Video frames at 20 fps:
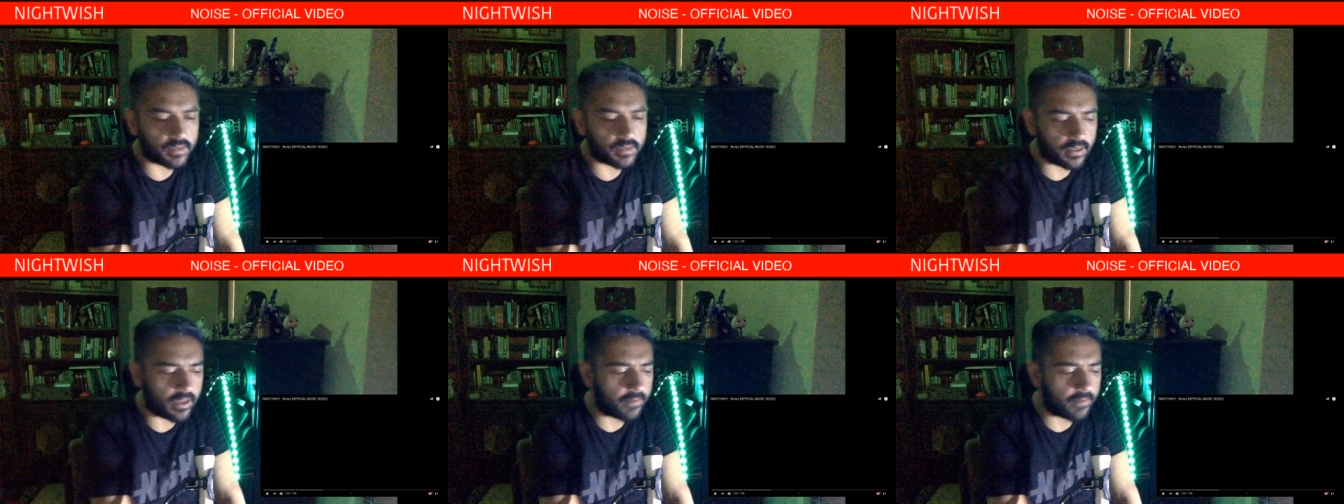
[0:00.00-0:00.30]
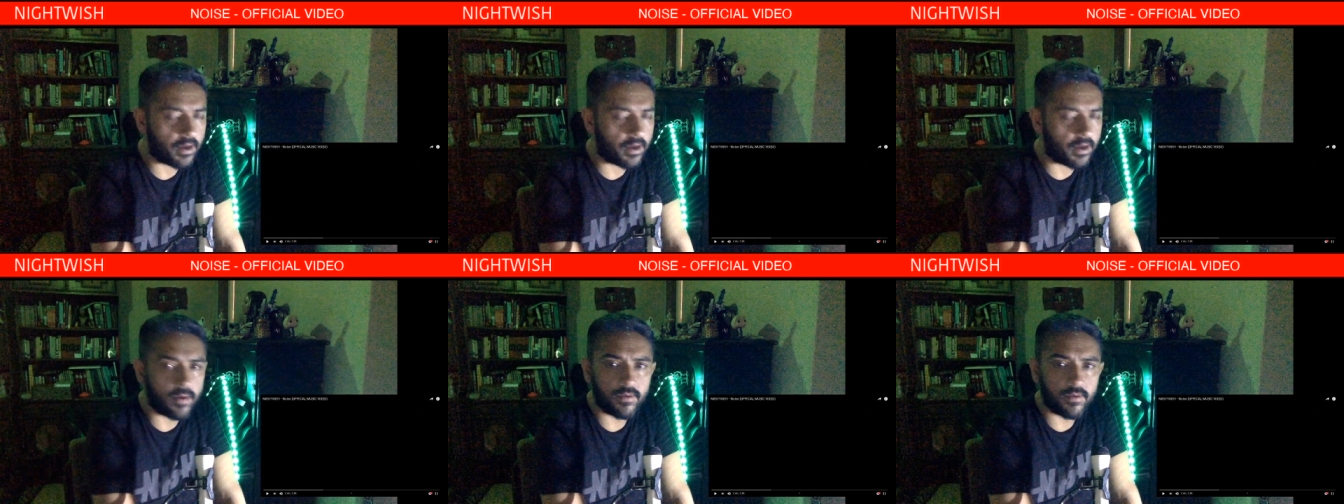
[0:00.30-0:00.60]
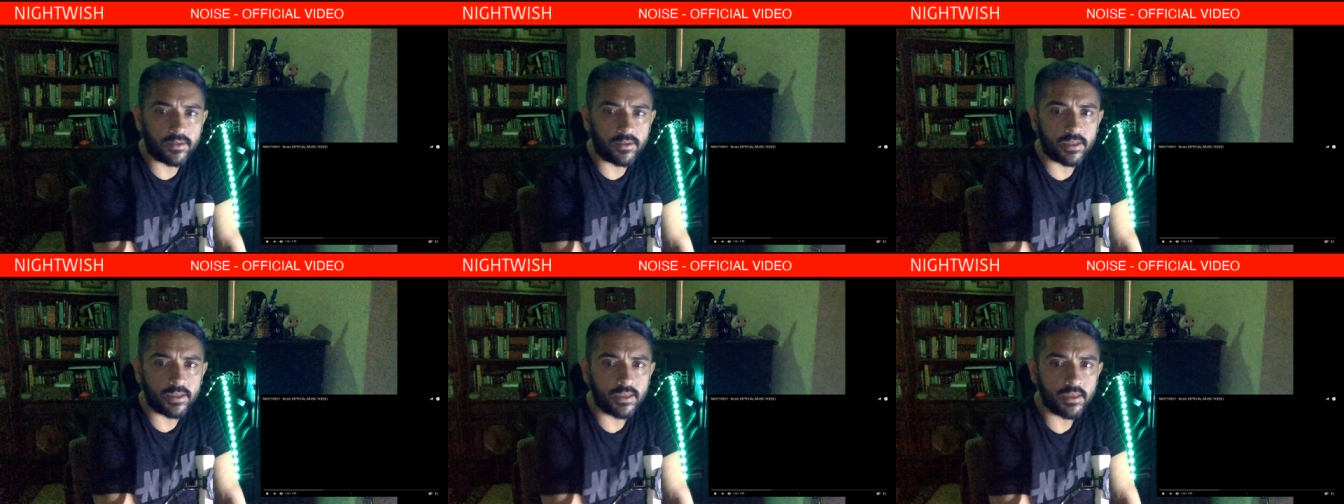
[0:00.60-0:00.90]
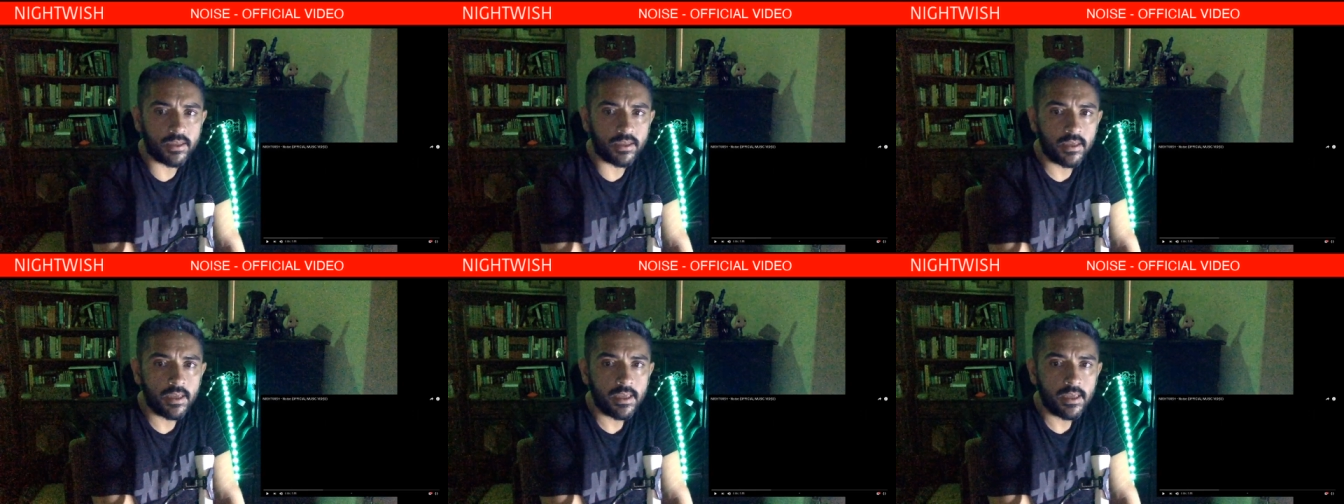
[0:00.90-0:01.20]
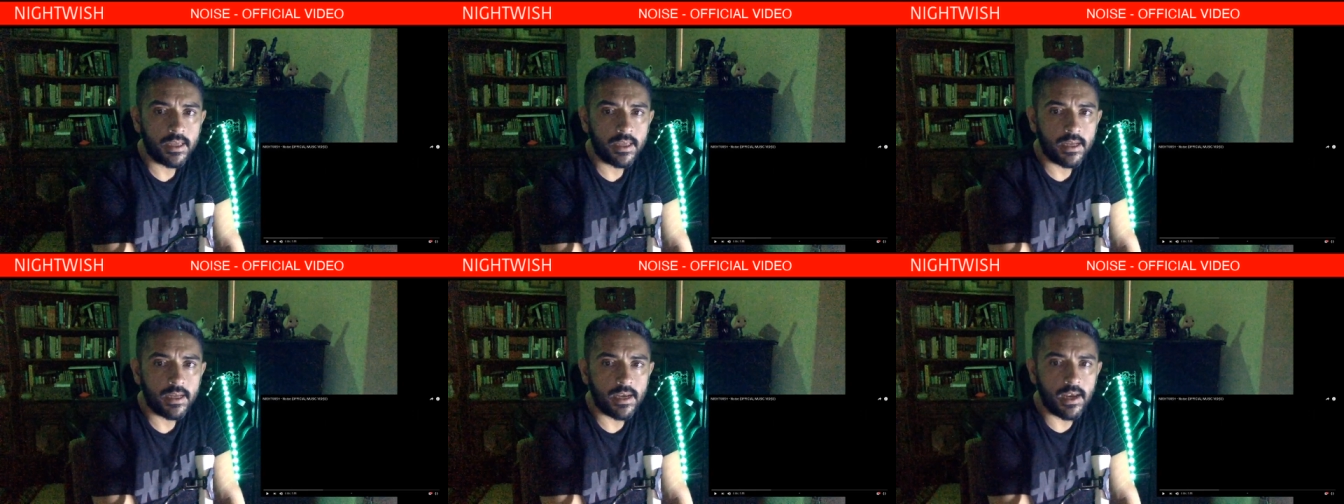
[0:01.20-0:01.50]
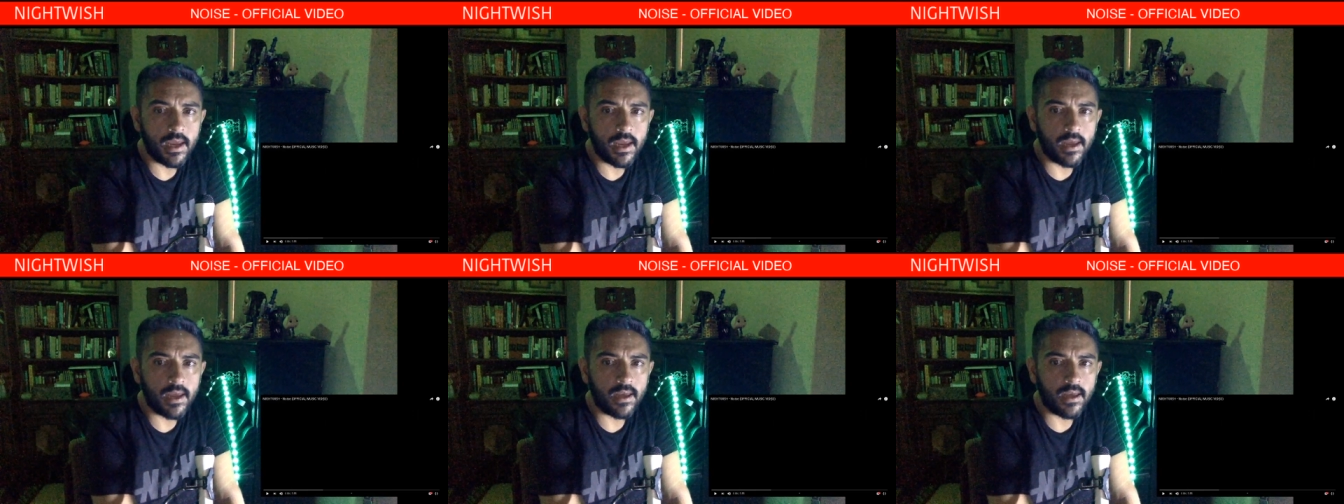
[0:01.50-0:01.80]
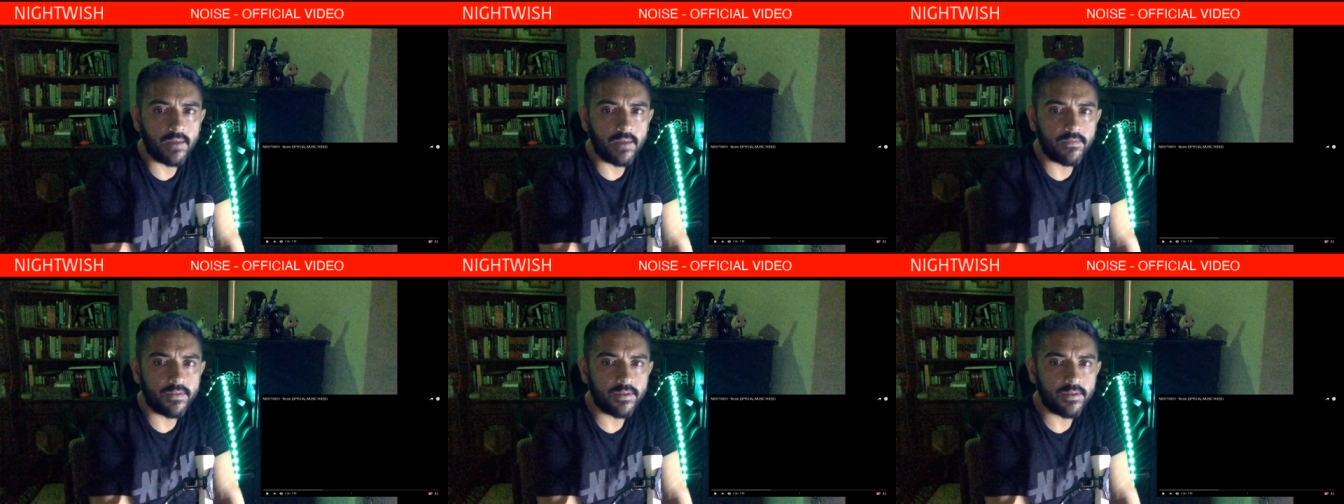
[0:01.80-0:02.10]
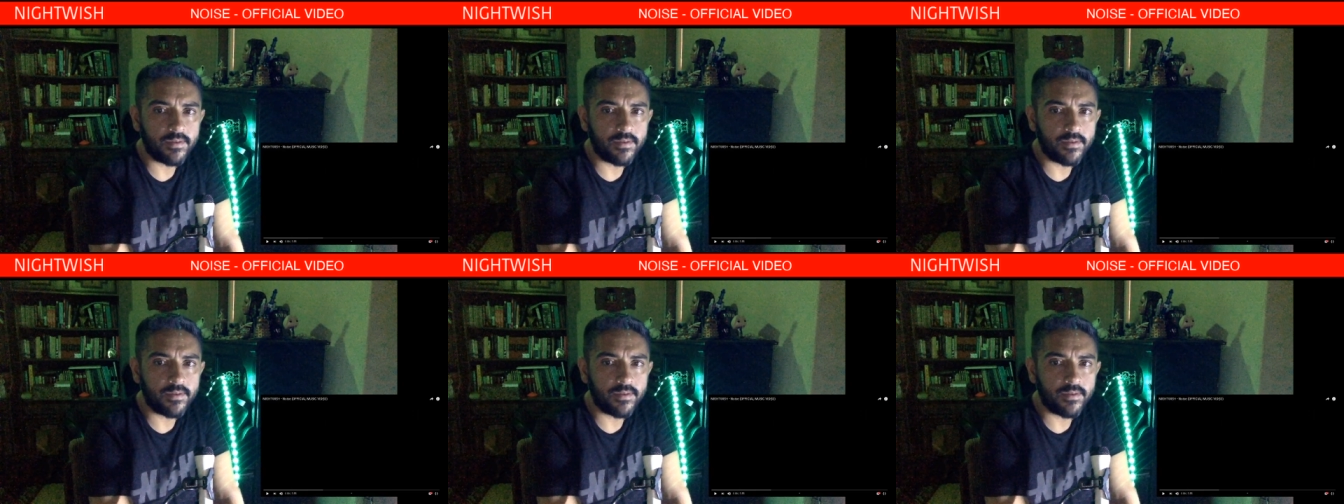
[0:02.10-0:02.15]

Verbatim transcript: about love,